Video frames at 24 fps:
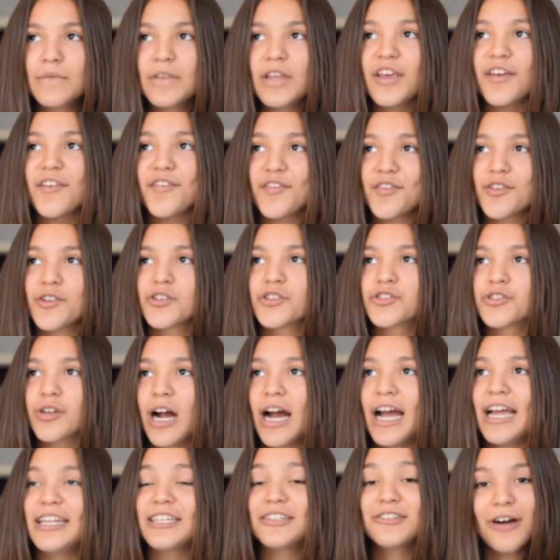if you're
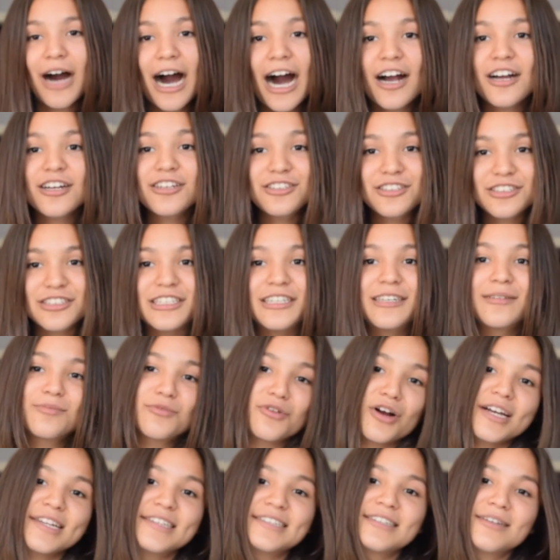trying to actually
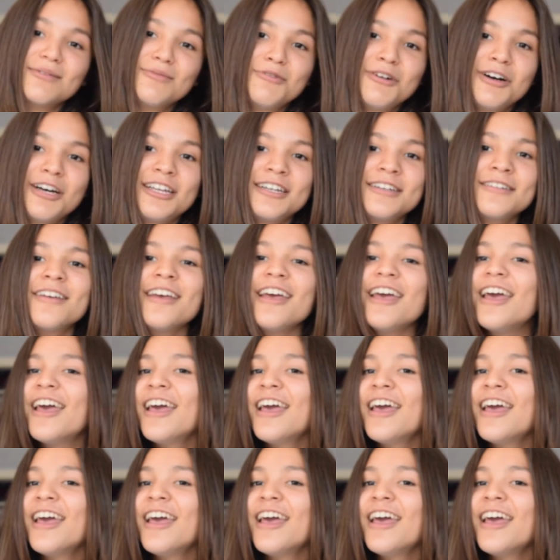impress someone.